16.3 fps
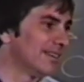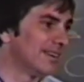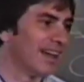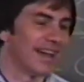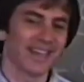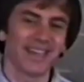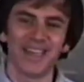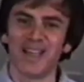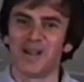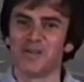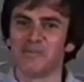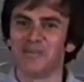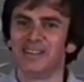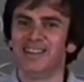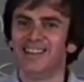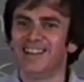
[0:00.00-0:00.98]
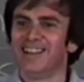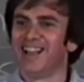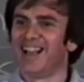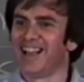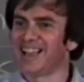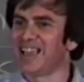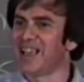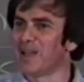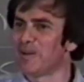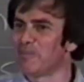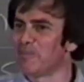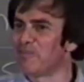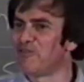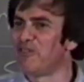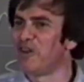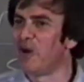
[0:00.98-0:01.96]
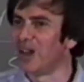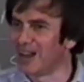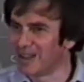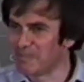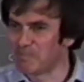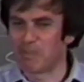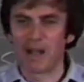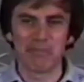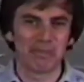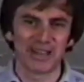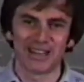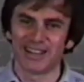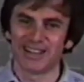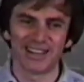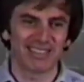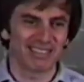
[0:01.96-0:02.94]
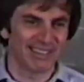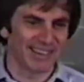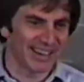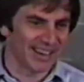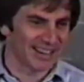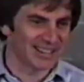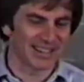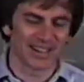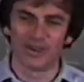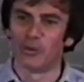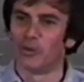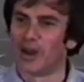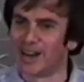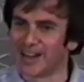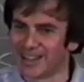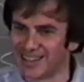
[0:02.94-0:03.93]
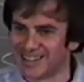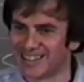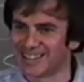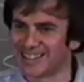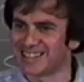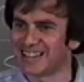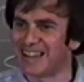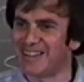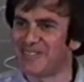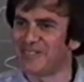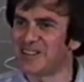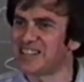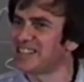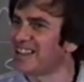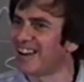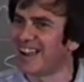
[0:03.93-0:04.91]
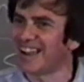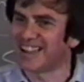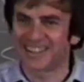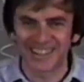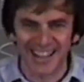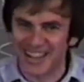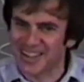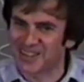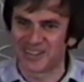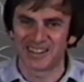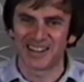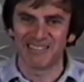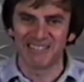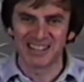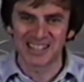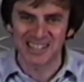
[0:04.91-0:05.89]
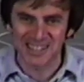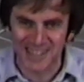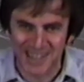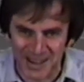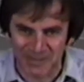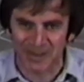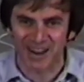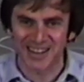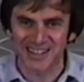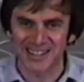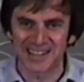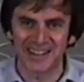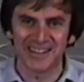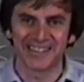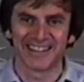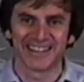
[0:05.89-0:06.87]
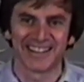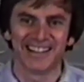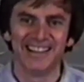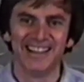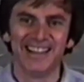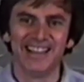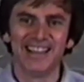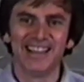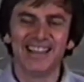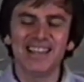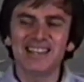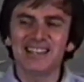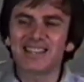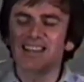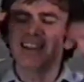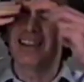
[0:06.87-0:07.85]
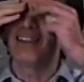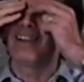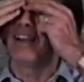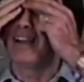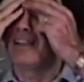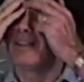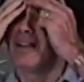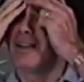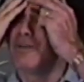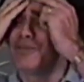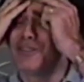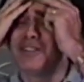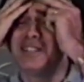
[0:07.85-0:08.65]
like him, I kept falling, bumping into things and running into stuff. He said, I, I couldn't even see where I was going. He said, I, I, for